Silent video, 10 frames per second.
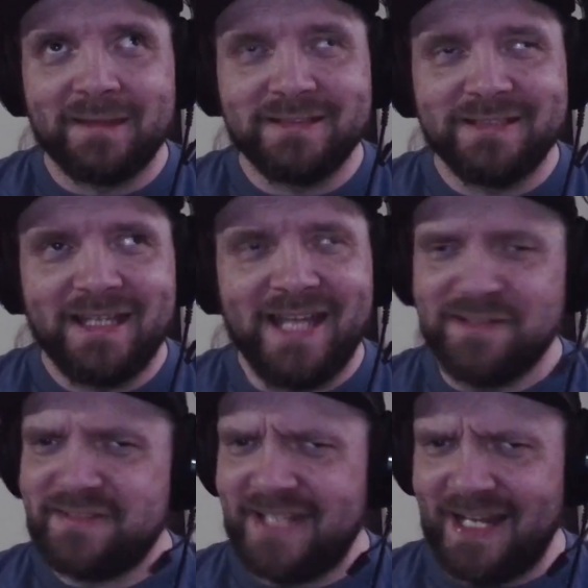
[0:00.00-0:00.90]

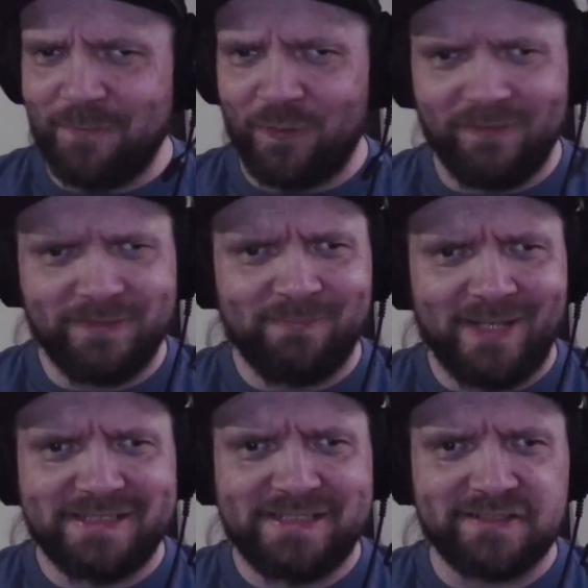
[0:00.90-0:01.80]
this is kind of more of my
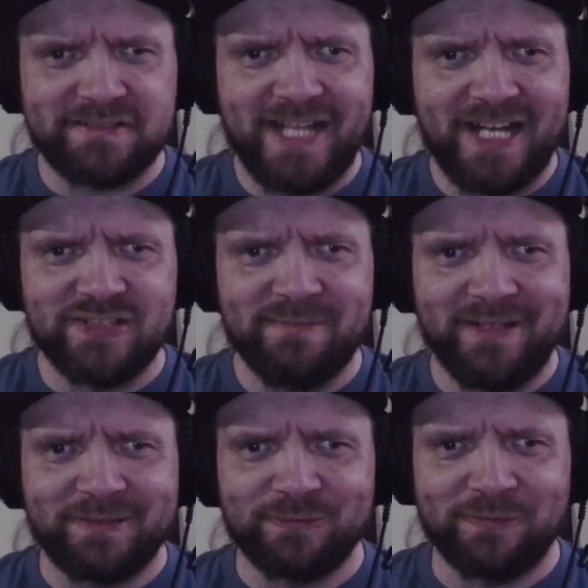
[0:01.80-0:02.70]
dissertation
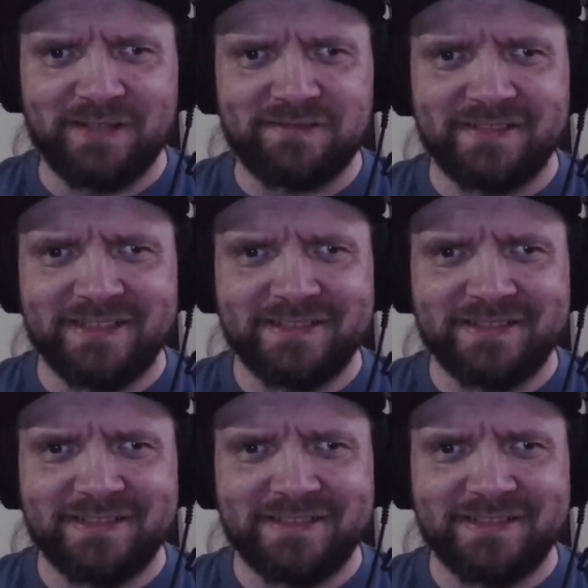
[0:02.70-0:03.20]
about wrestling and